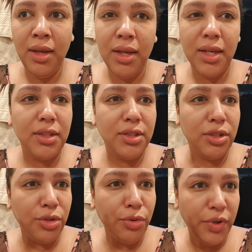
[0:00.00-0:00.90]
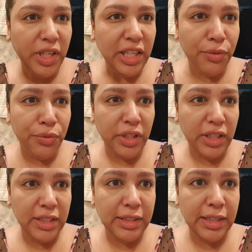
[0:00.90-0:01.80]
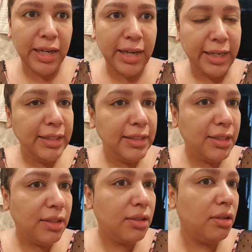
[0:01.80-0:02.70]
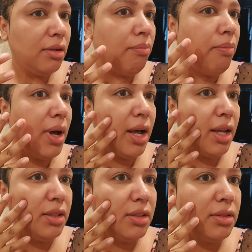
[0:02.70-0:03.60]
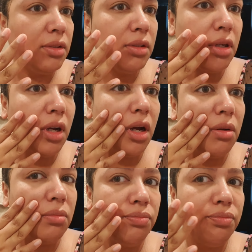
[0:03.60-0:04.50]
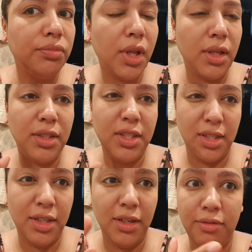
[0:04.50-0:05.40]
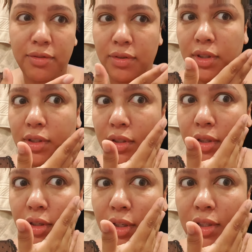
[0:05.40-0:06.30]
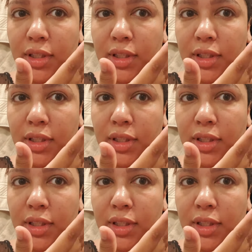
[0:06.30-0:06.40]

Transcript: It's still really, really tight, but and sensitive, so because